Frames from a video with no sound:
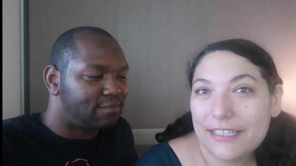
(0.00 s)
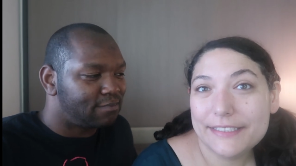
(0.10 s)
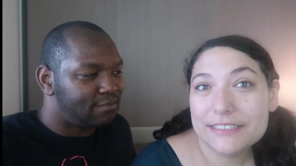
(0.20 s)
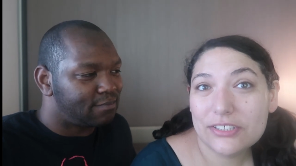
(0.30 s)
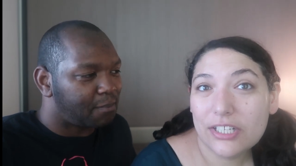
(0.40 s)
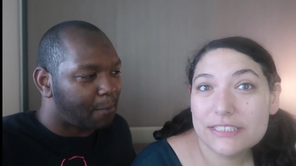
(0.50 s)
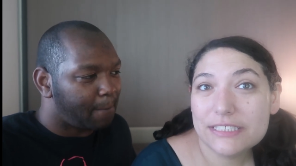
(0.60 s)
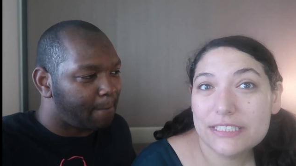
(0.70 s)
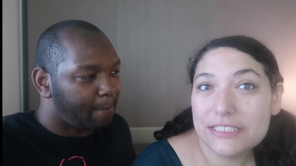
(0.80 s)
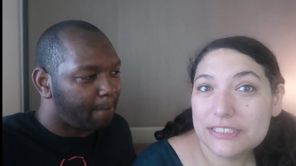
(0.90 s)
Speaker 1: like
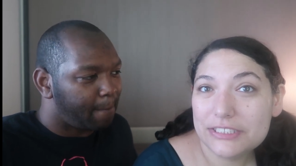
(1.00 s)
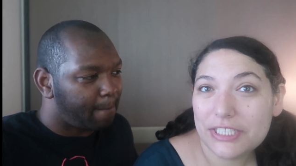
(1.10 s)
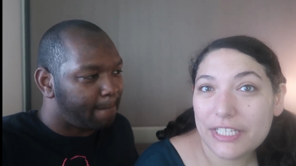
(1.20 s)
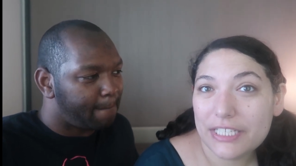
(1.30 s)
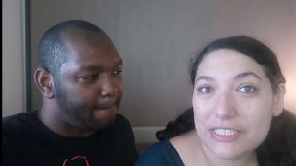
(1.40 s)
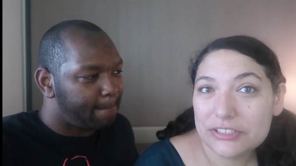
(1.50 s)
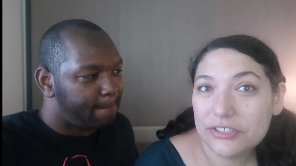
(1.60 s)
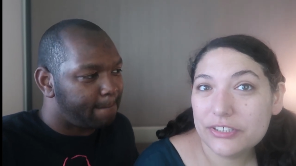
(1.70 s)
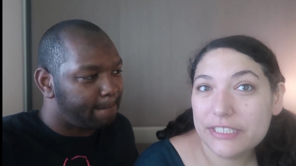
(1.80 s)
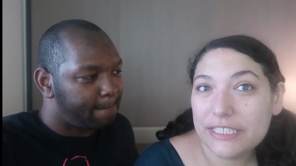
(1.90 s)
sausage and
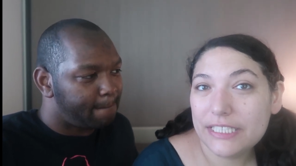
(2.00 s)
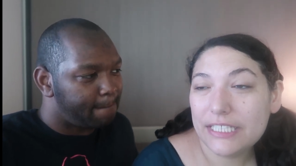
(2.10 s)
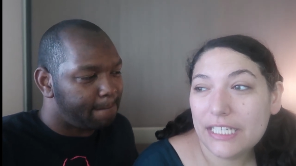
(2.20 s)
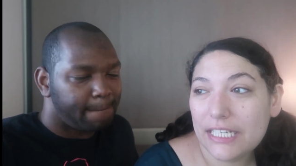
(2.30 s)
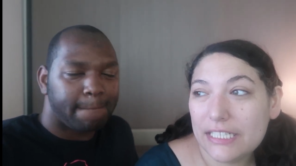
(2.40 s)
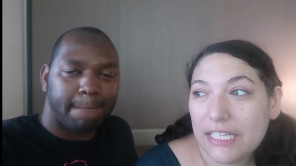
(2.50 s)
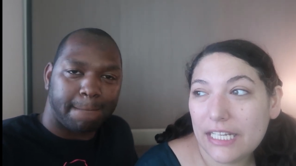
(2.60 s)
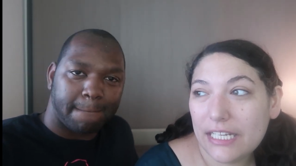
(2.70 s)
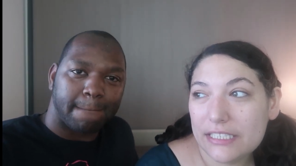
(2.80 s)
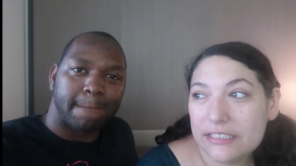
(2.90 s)
turkey, and it
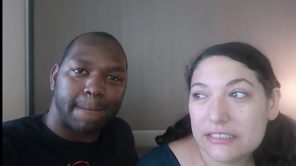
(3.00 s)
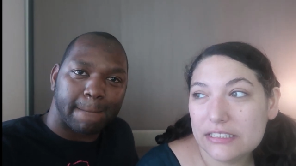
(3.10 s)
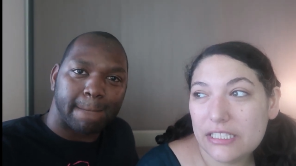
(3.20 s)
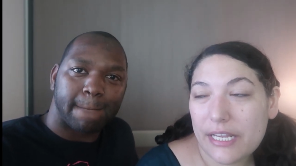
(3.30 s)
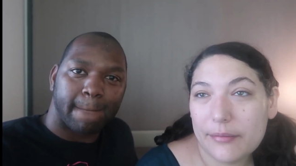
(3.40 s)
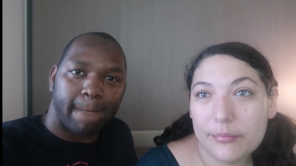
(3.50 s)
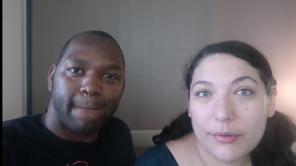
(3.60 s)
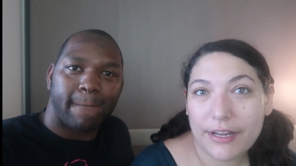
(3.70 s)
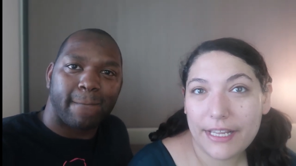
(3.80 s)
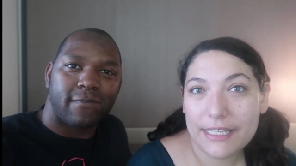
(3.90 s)
had like
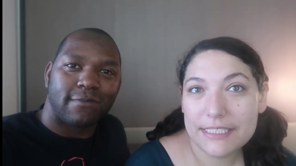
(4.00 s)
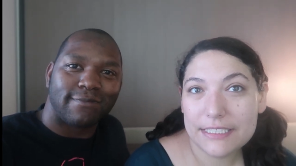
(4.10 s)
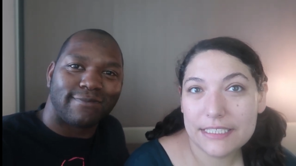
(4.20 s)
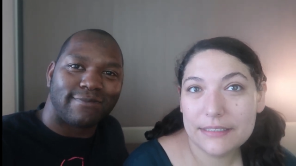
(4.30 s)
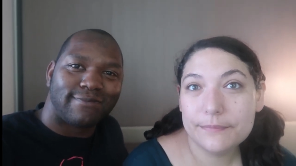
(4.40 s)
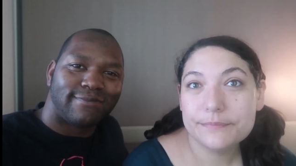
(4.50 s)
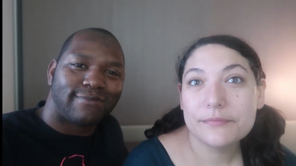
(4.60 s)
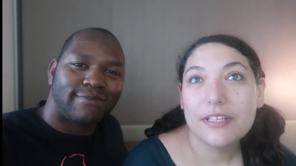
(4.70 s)
bread in it.